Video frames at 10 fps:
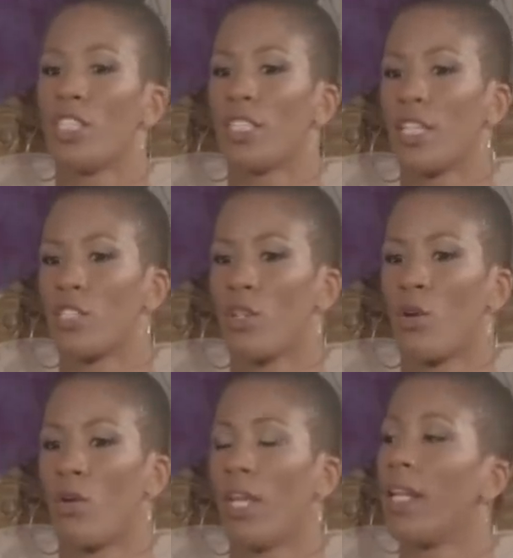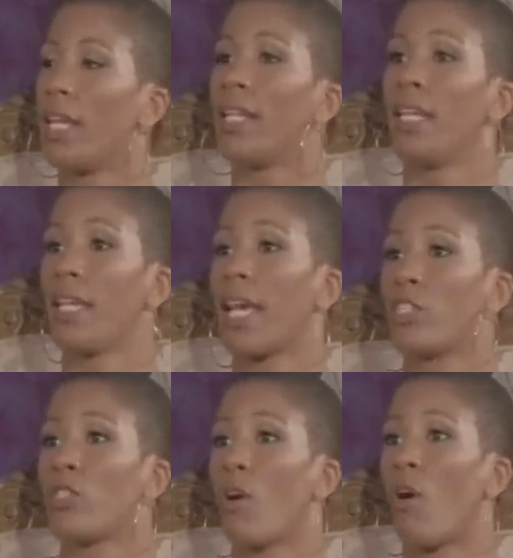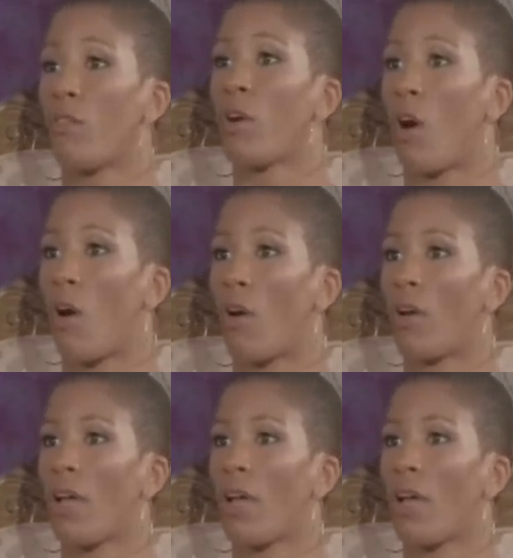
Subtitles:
She said, so it did catch her off guard.